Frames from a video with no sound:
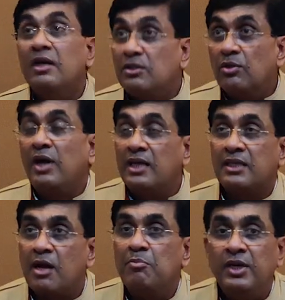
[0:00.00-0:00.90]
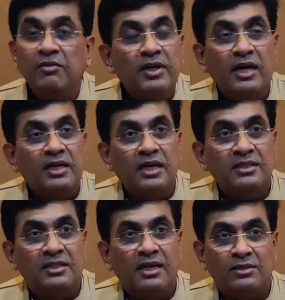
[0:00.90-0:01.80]
So as a company, we
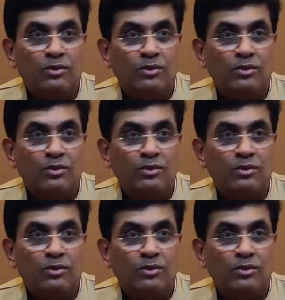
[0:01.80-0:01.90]
encourage that.